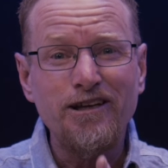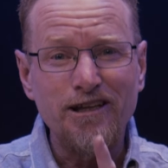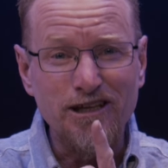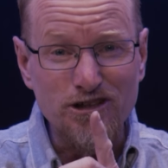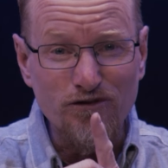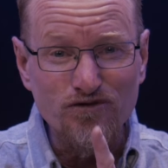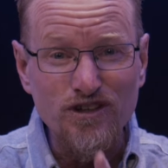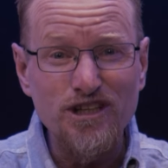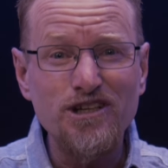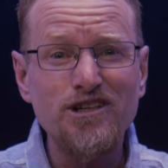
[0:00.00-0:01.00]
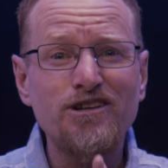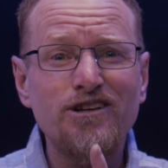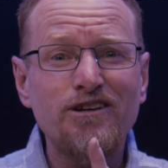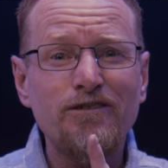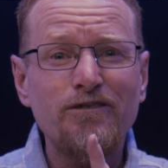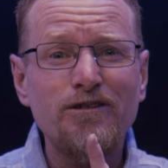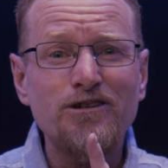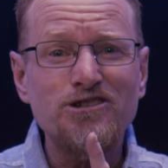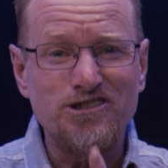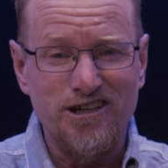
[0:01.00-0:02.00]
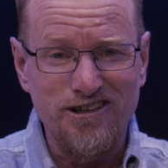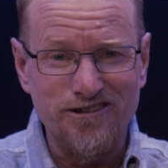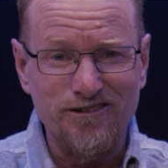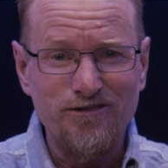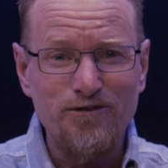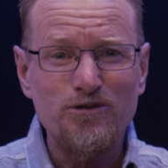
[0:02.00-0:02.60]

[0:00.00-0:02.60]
and he defeated Satan